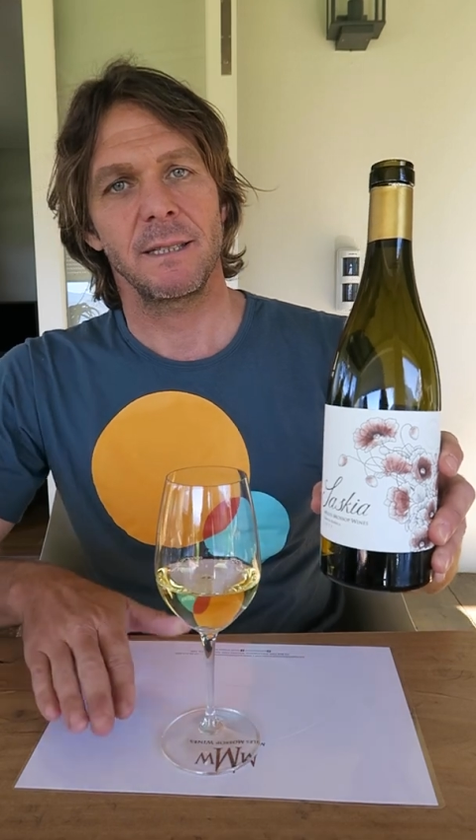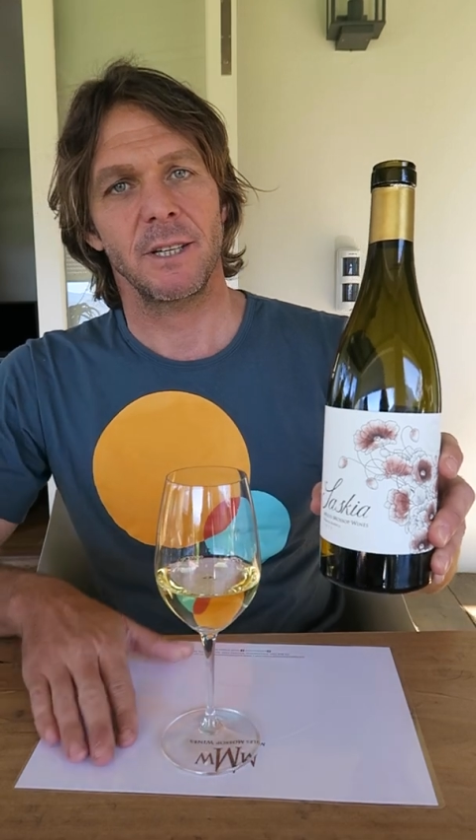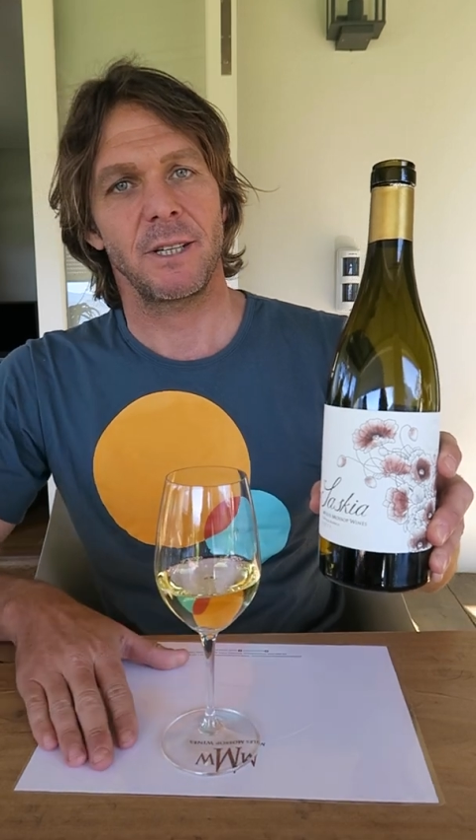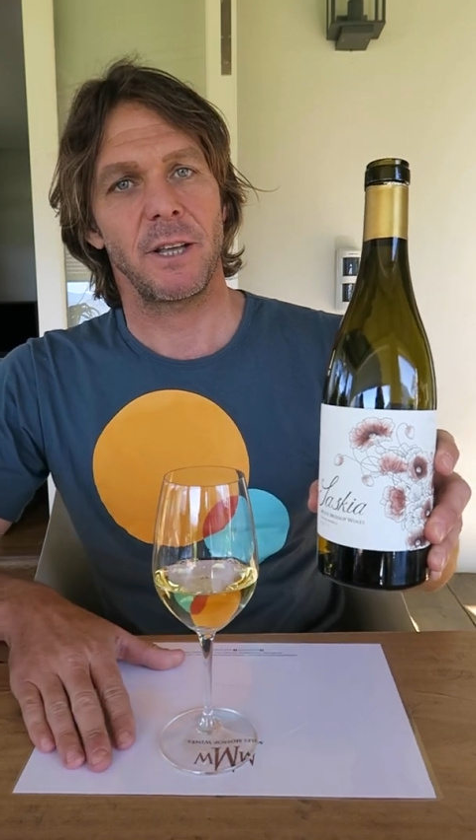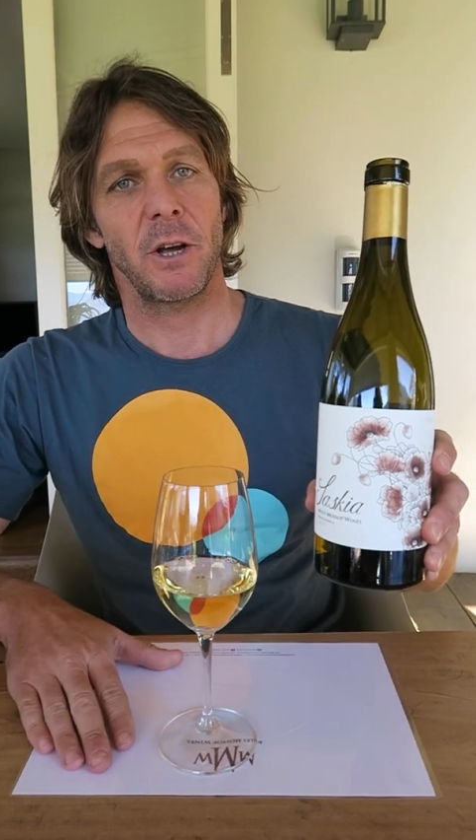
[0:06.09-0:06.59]

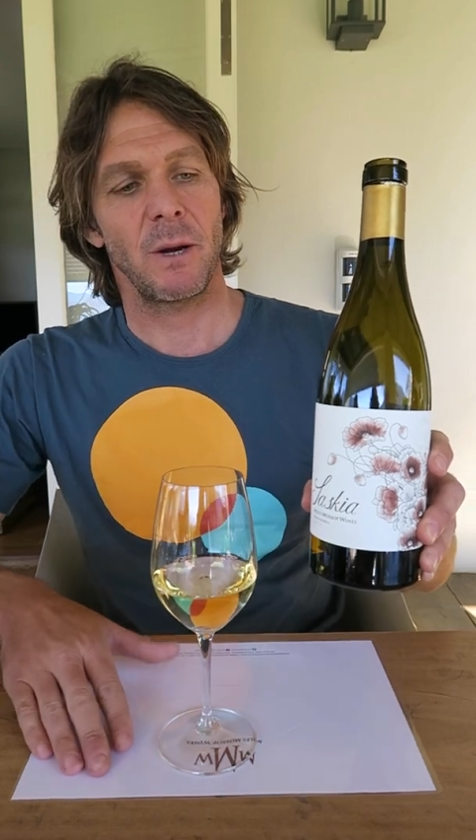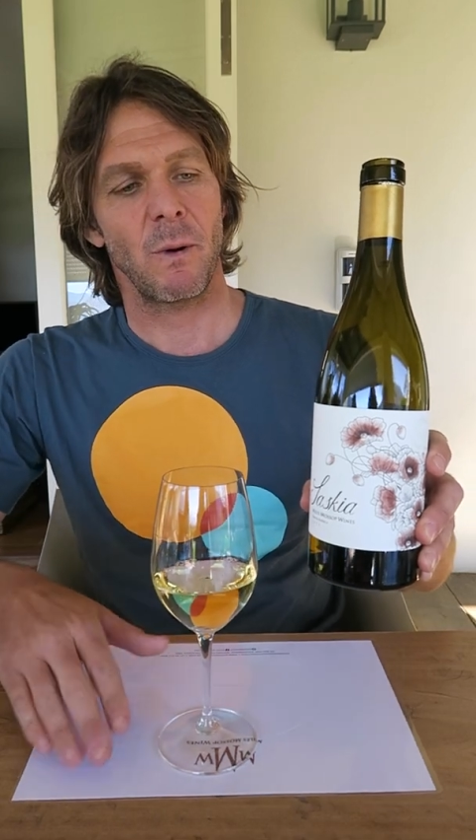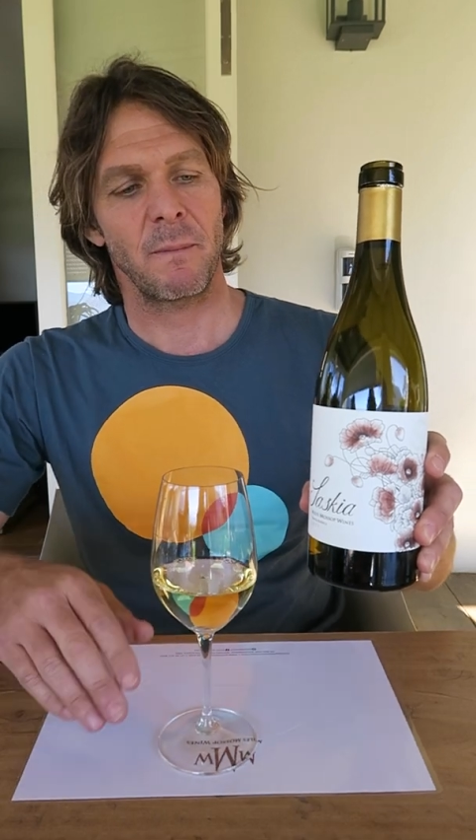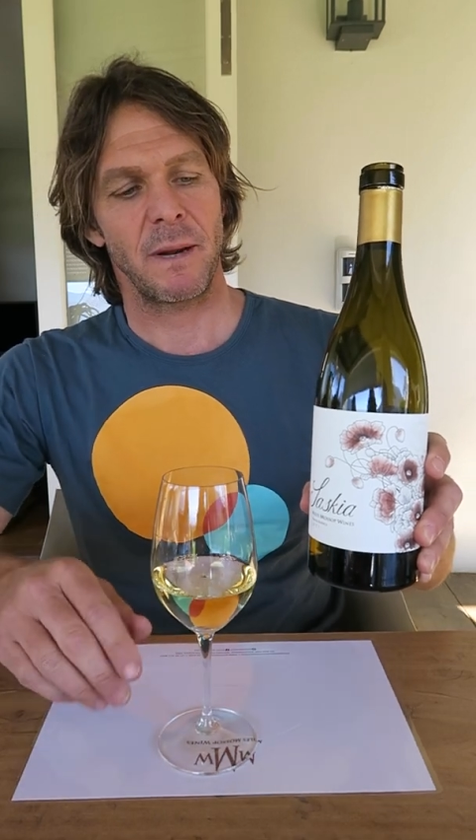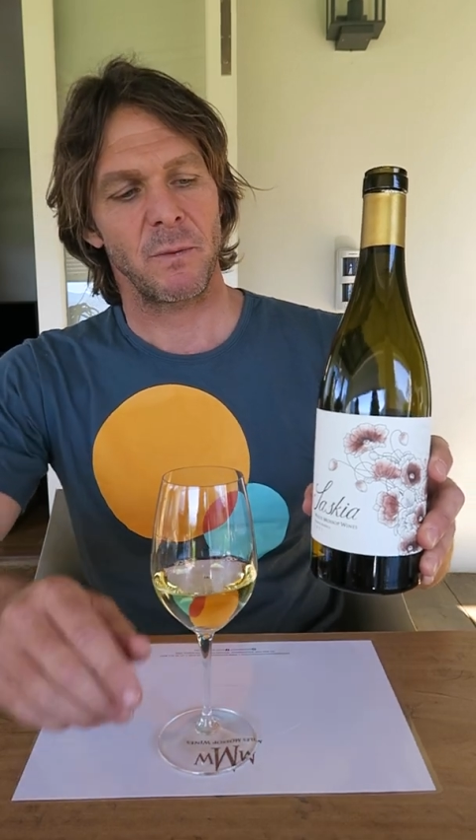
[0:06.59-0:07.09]
actually the only
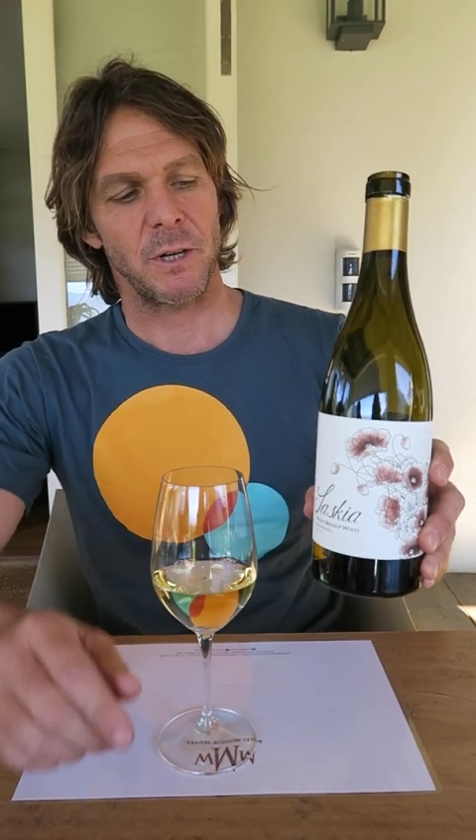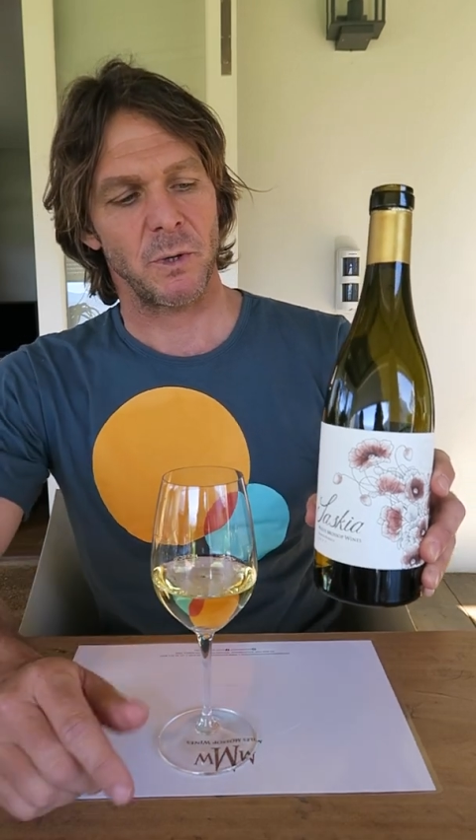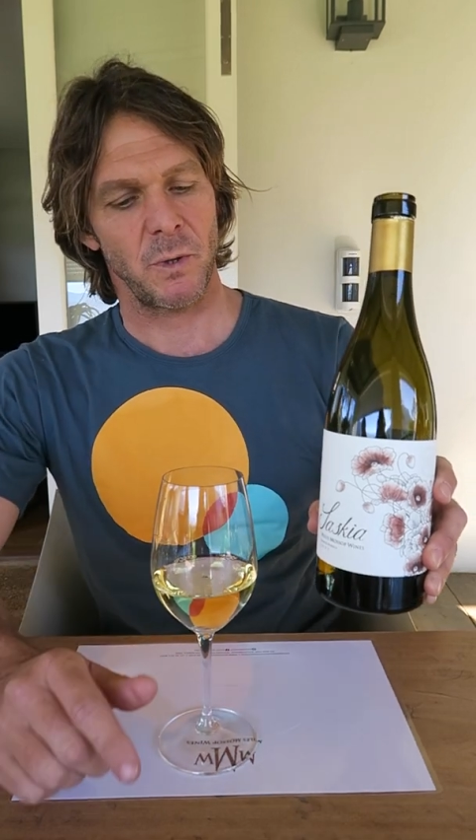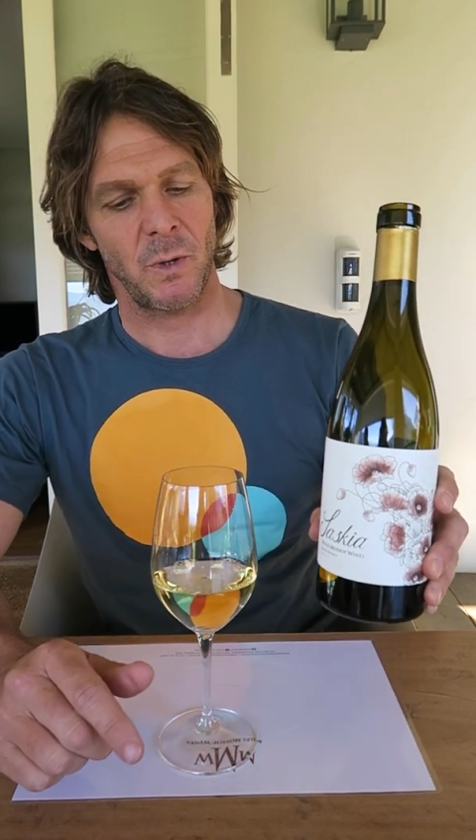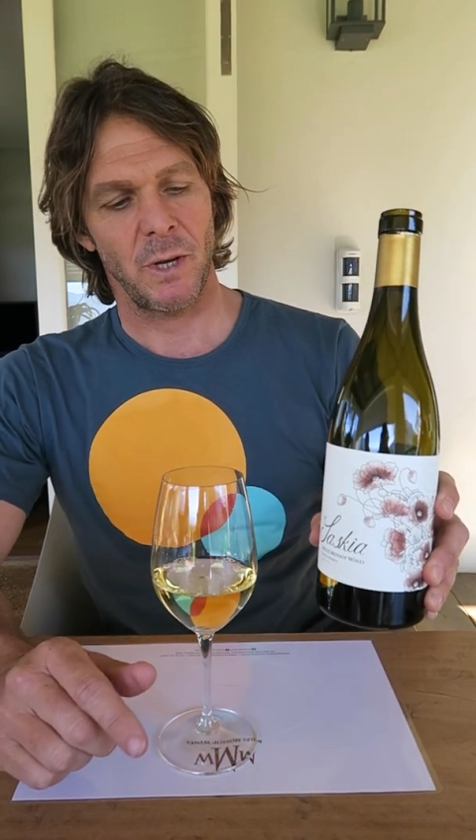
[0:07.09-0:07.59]
white blend we
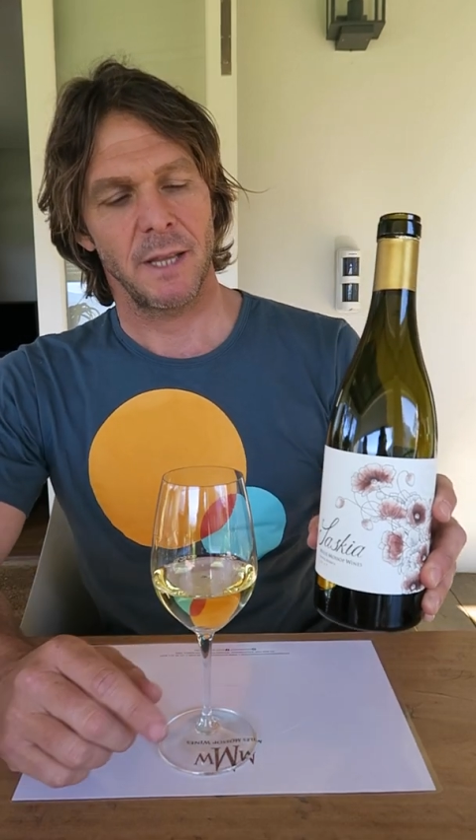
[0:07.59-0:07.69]
do.